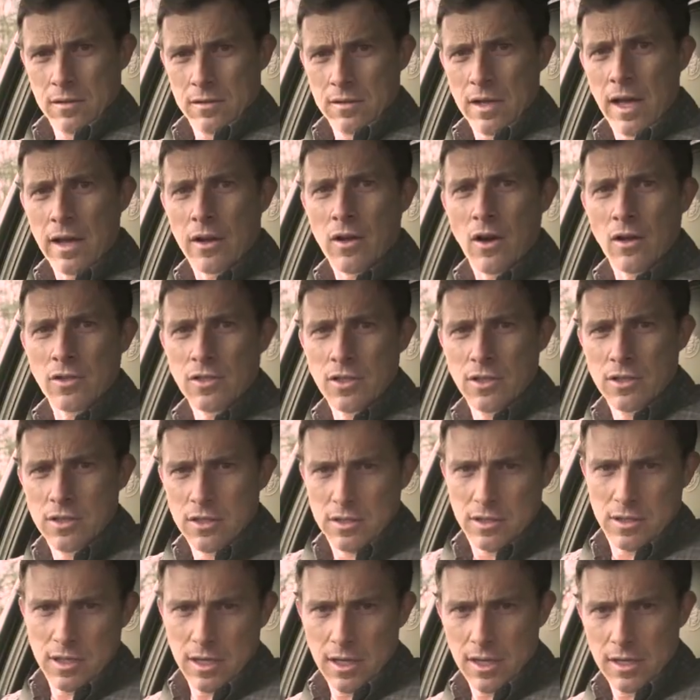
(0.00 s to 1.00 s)
Now, a car such
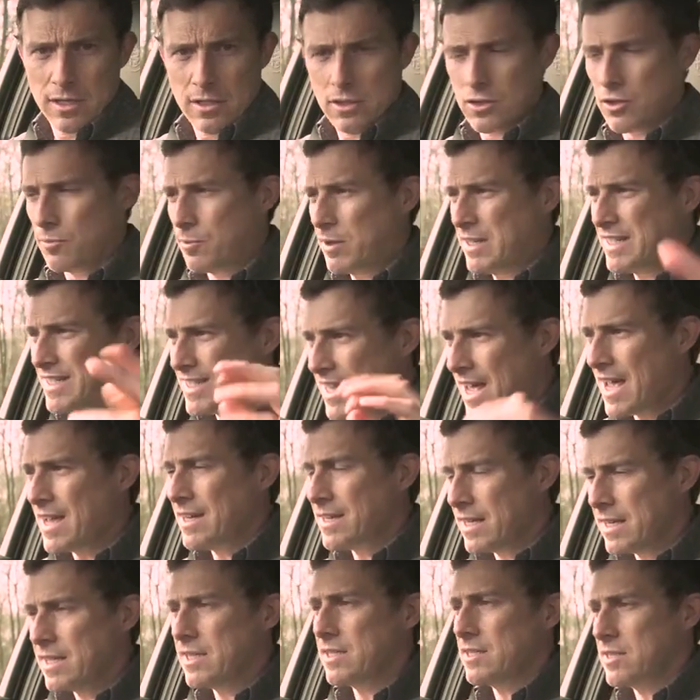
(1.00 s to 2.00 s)
as this should be
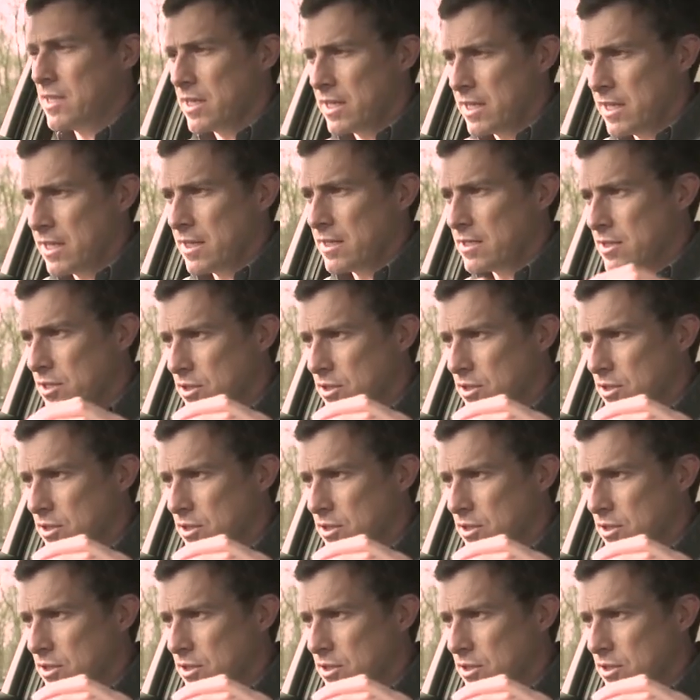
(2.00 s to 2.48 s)
dead easy